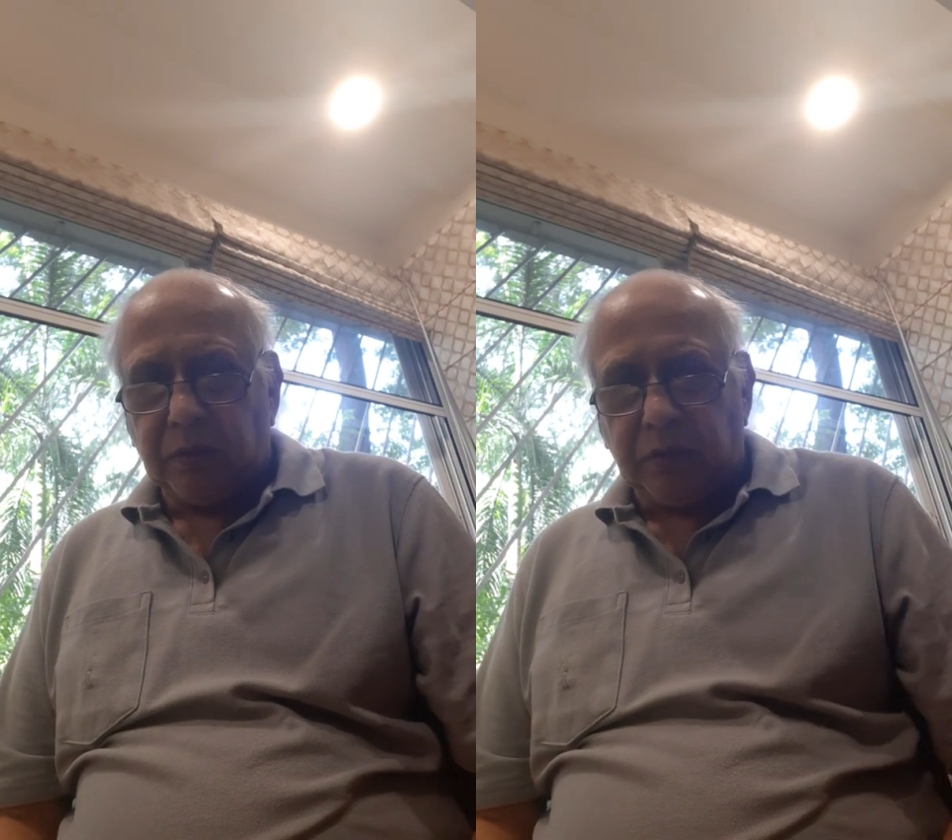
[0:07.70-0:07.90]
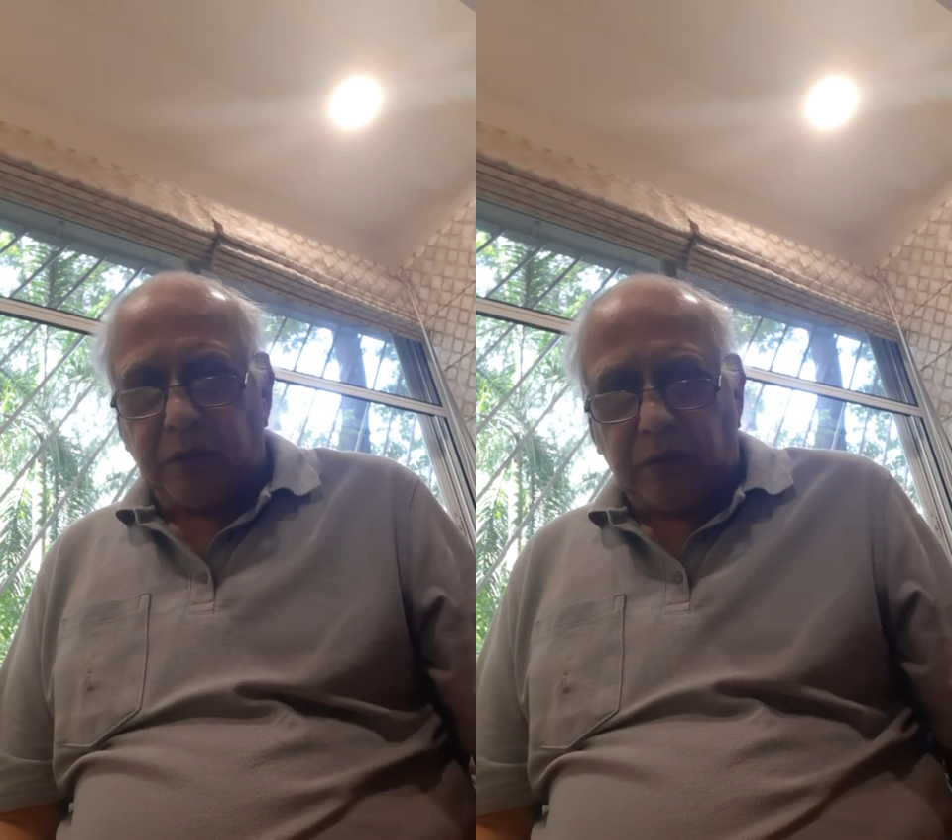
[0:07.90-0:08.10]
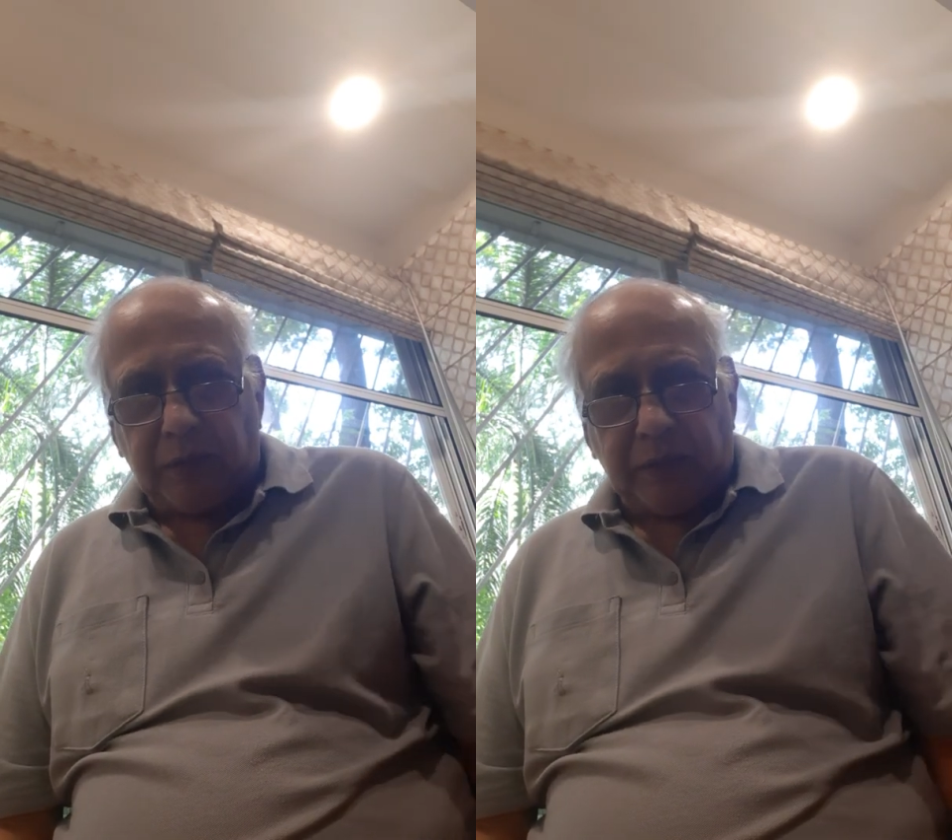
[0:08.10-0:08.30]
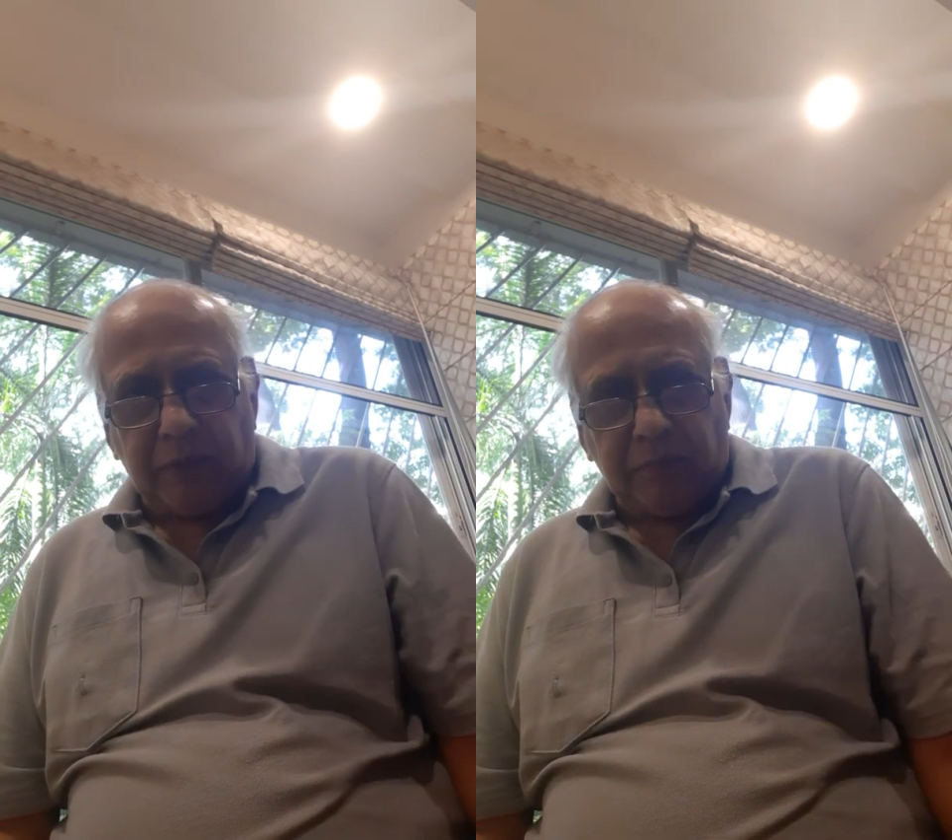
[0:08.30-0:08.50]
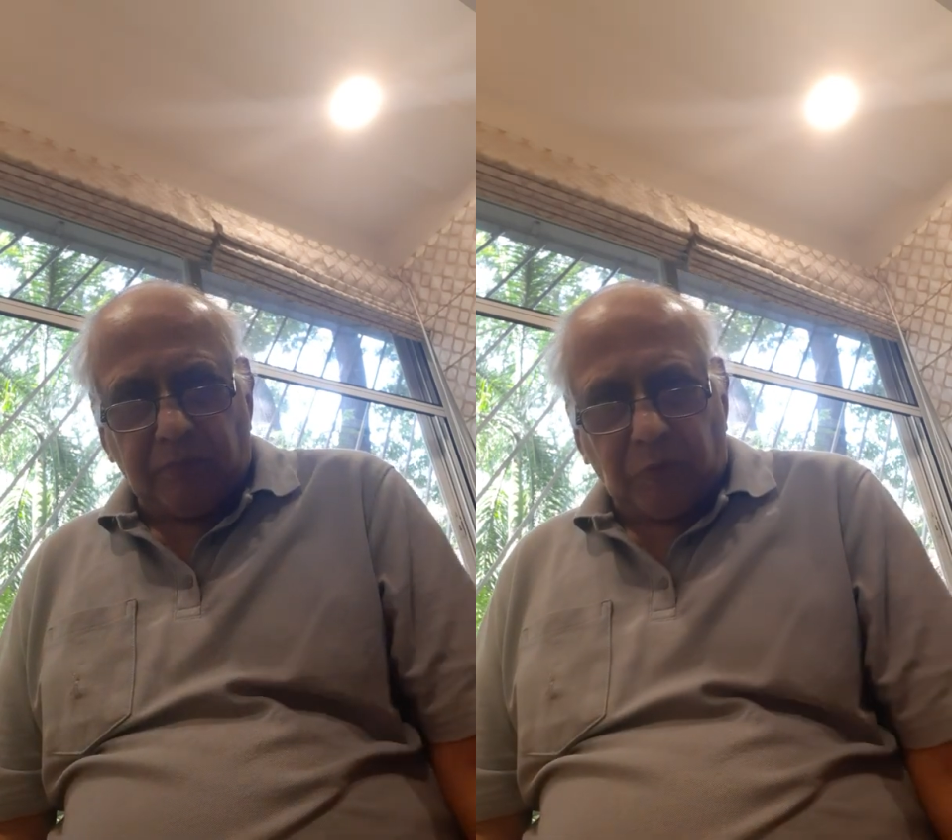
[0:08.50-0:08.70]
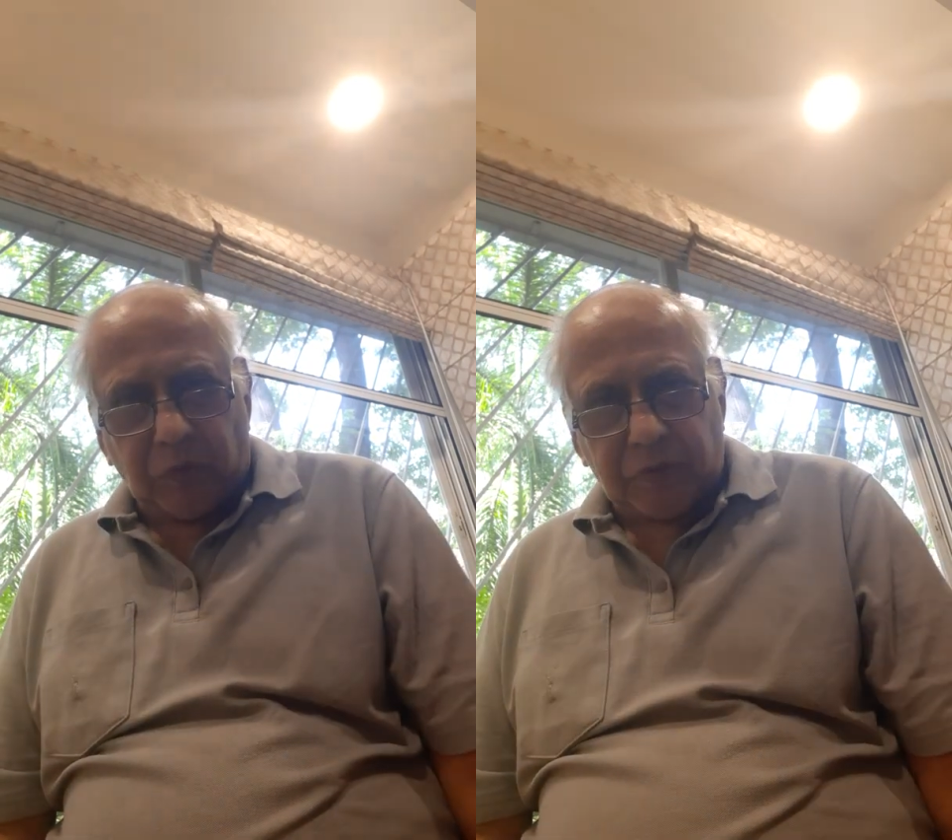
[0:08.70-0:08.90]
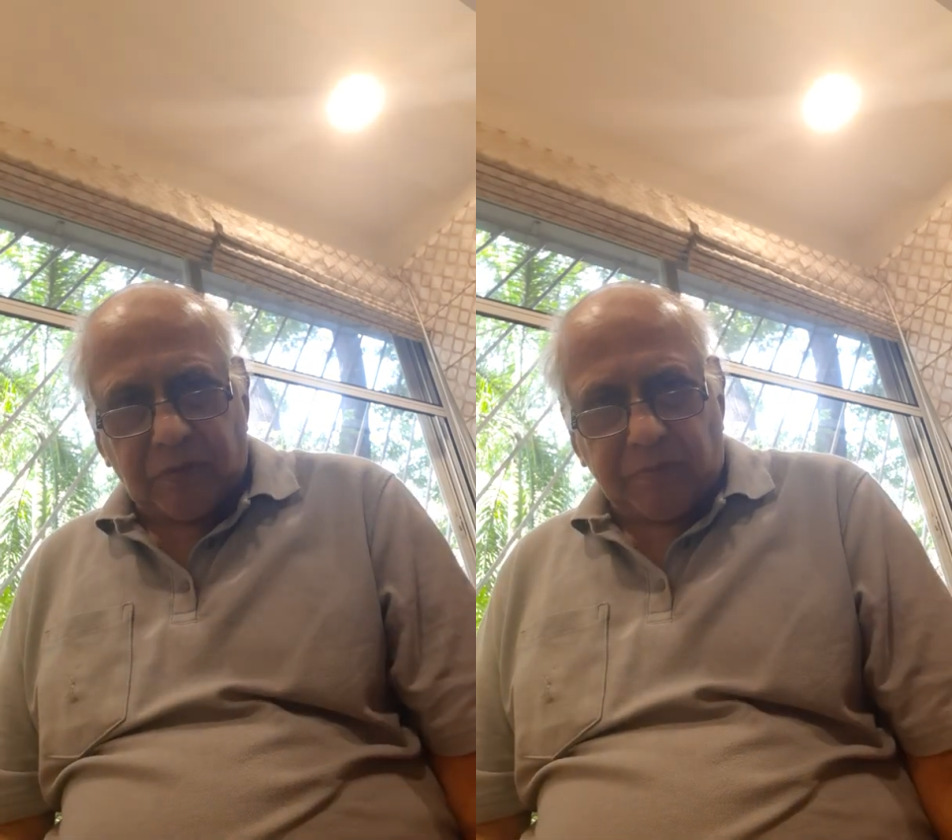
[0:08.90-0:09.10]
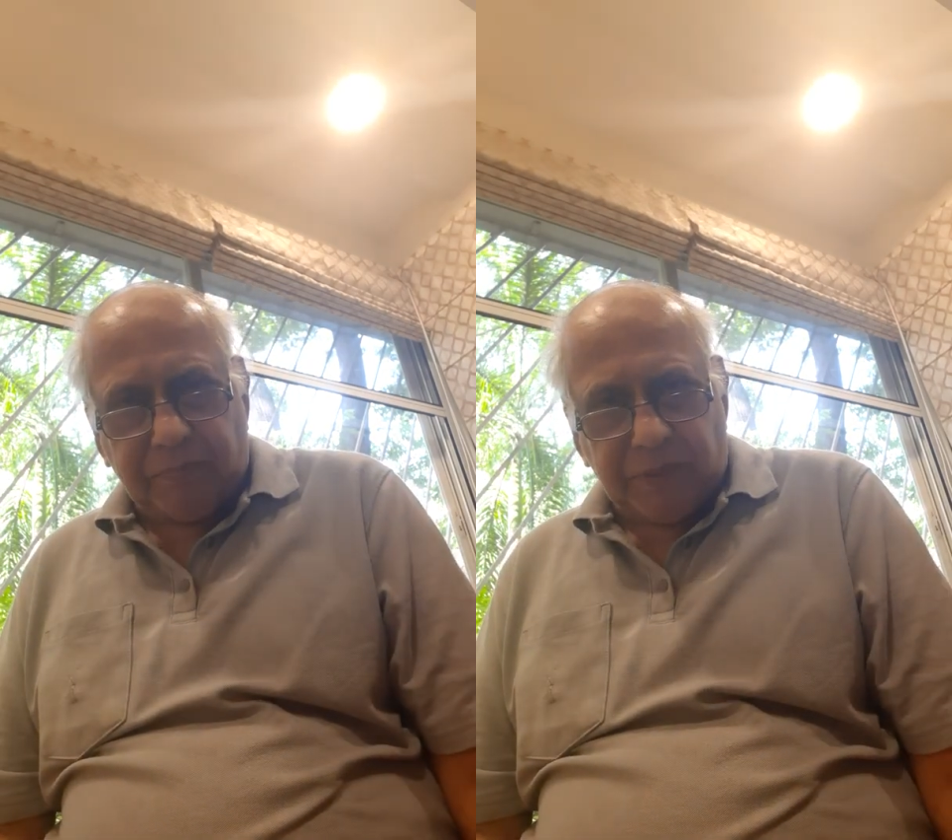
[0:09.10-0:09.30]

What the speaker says: In most of the